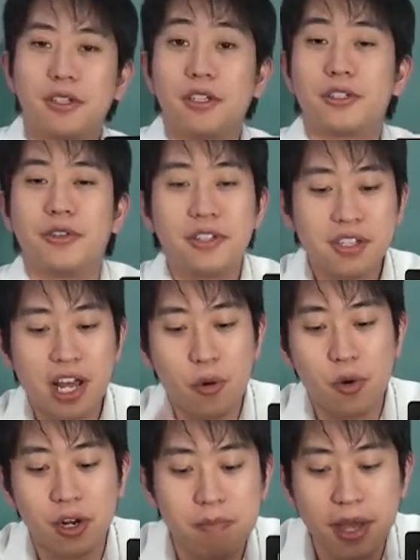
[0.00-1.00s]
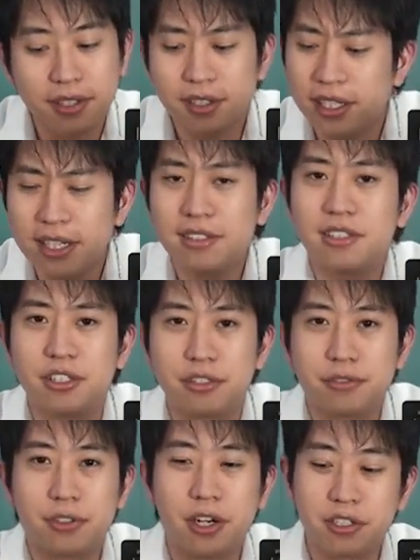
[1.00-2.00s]
So this network makes it easier
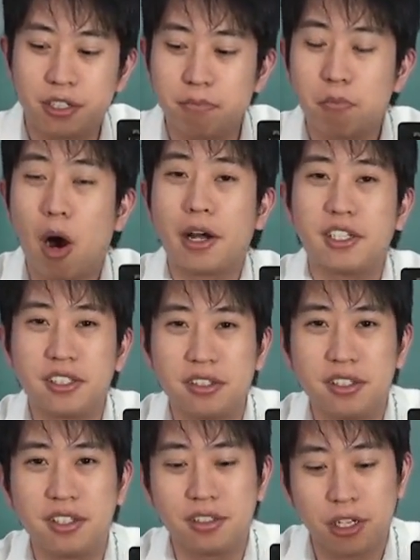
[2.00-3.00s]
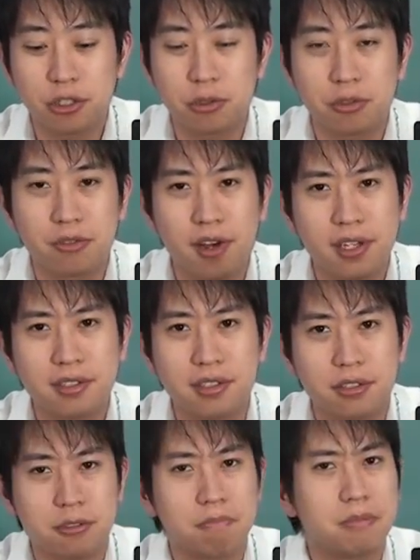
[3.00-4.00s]
for us to monitor the industrial
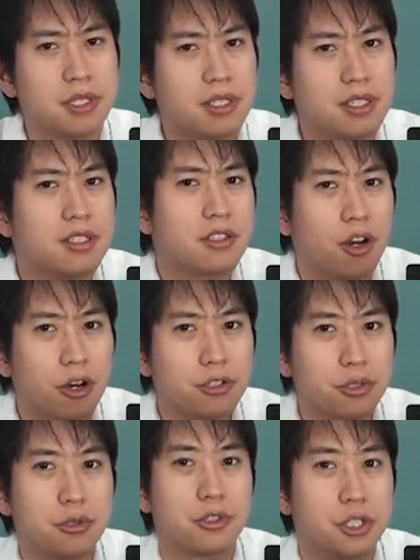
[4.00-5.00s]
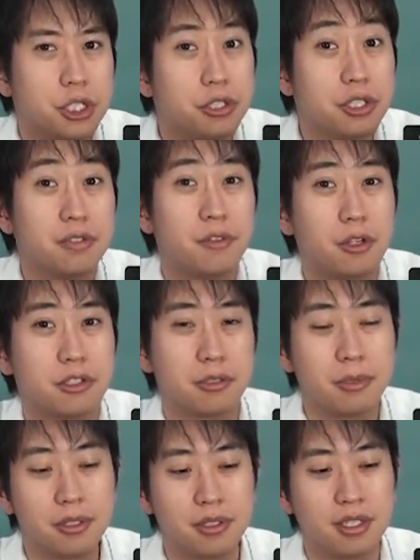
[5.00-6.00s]
devices, but it is also a security
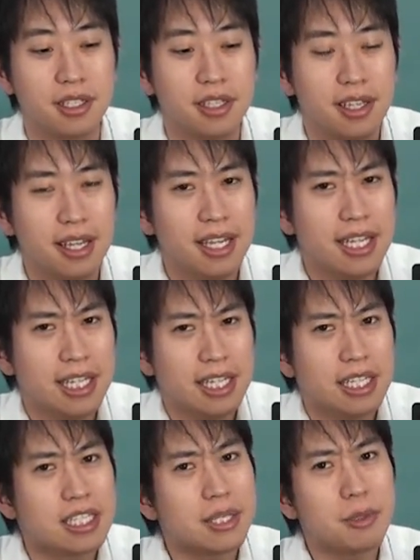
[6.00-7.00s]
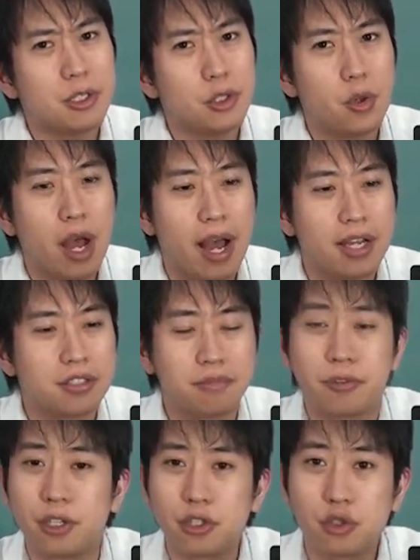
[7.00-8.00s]
vulnerability. Someone who has
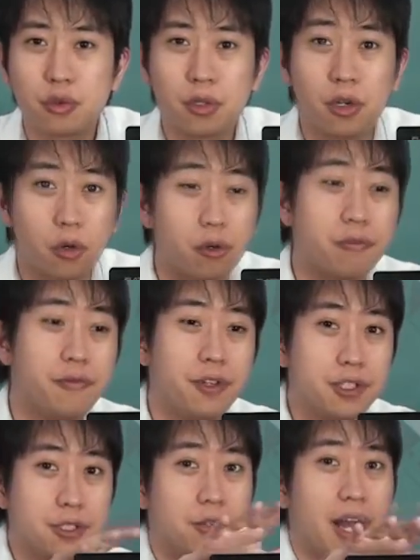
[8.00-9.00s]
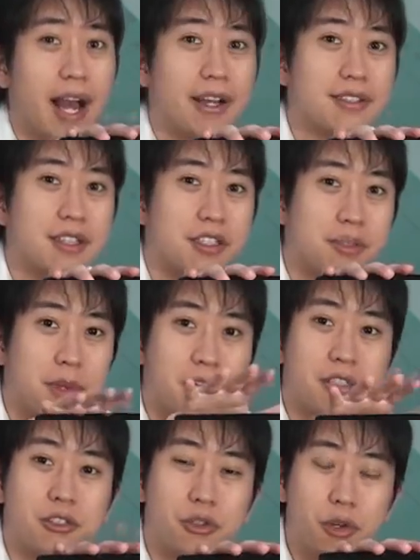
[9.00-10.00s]
virtual or physical access to my
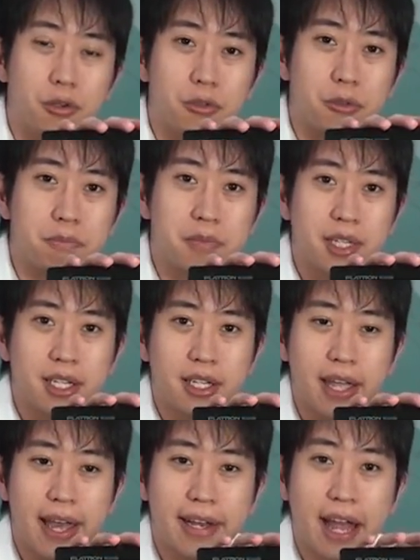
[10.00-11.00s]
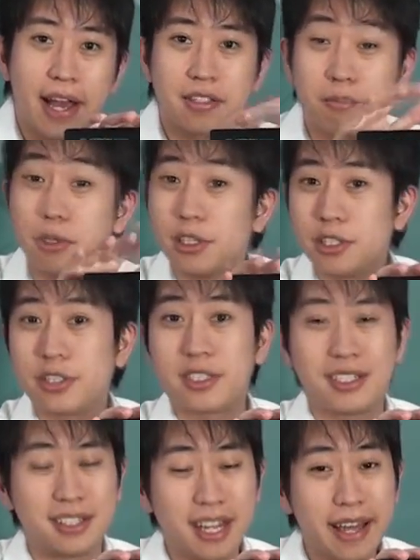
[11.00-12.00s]
control room and has
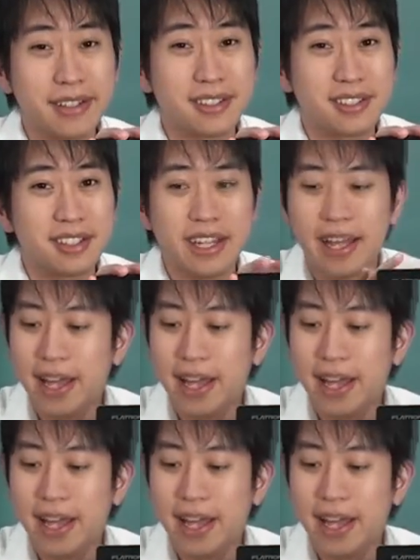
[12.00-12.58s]
malicious intent